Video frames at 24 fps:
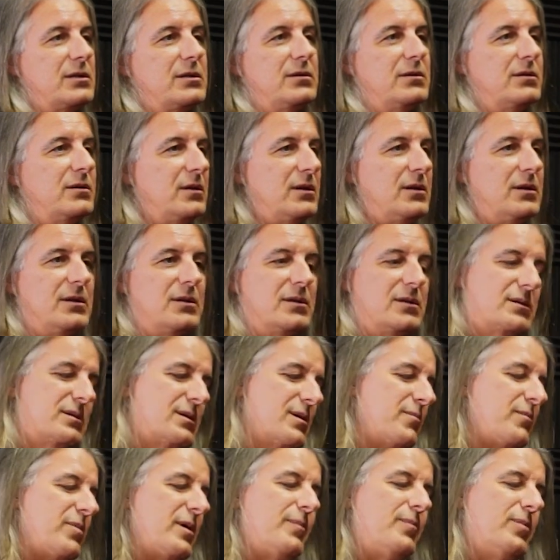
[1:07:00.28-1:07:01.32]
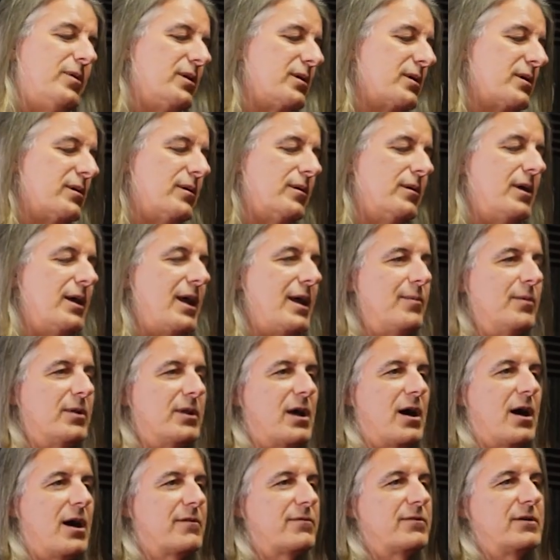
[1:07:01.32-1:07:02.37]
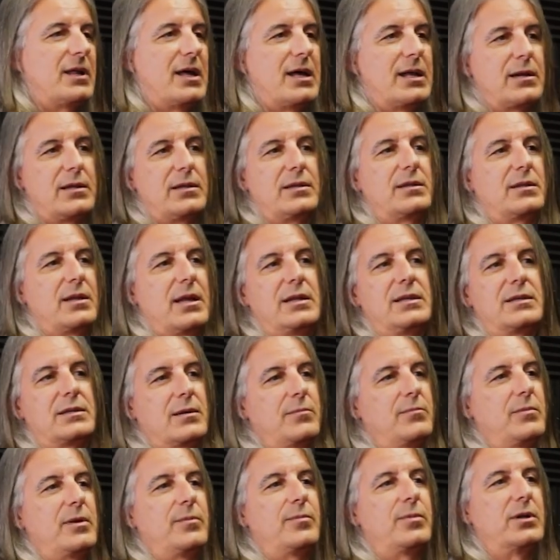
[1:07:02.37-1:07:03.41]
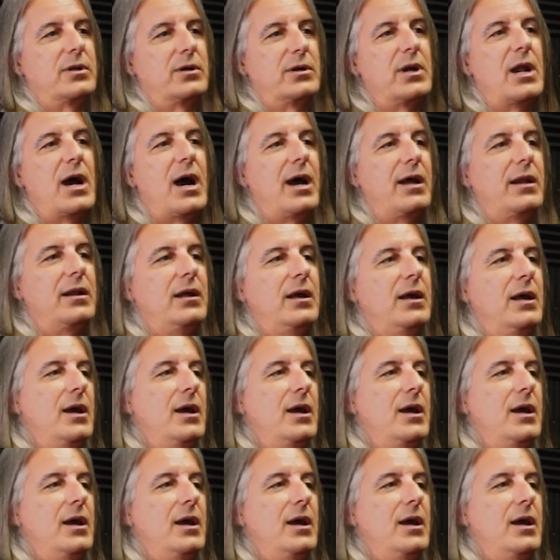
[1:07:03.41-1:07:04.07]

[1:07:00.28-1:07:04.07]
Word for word: and some people are able to offer that, and, and some people are not.